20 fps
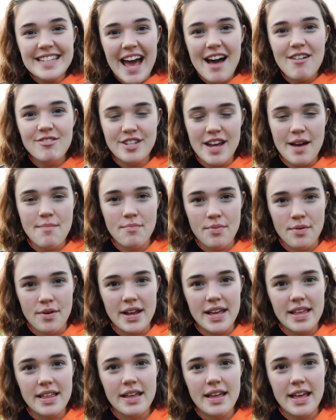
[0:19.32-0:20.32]
Scout
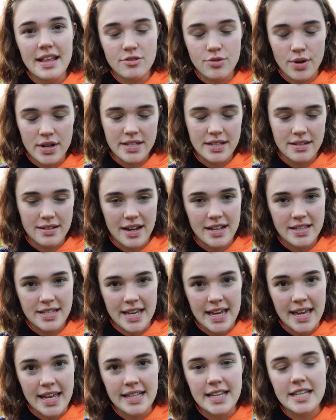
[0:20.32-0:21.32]
Jamboree in twenty
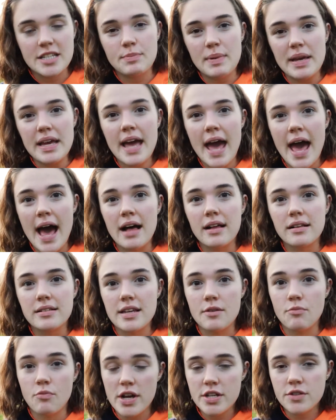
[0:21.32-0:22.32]
nineteen is being
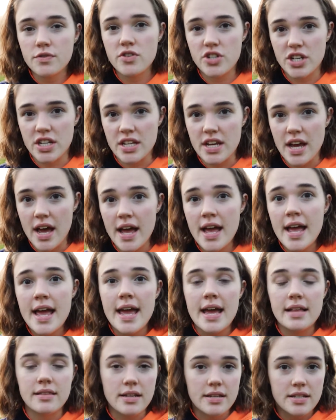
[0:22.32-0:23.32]
held in West Virginia
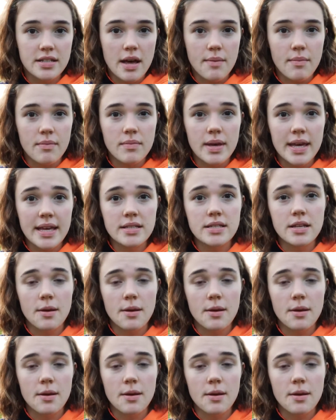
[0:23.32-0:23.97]
in the Summit